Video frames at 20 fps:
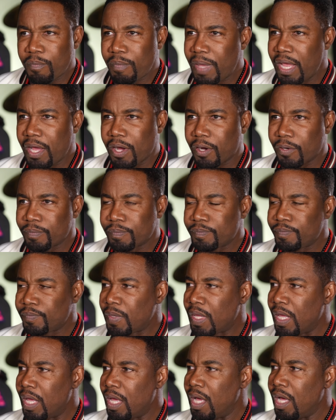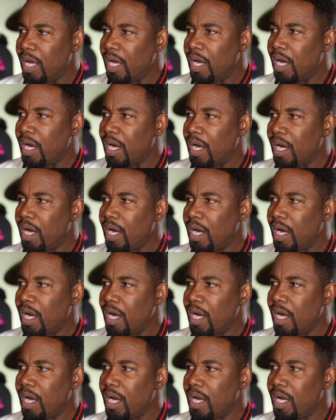male.
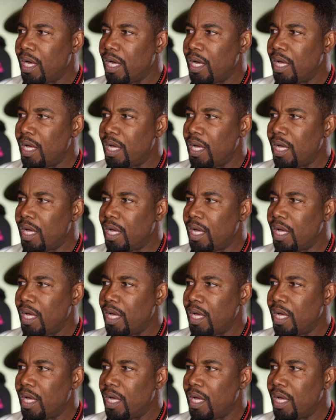Uh,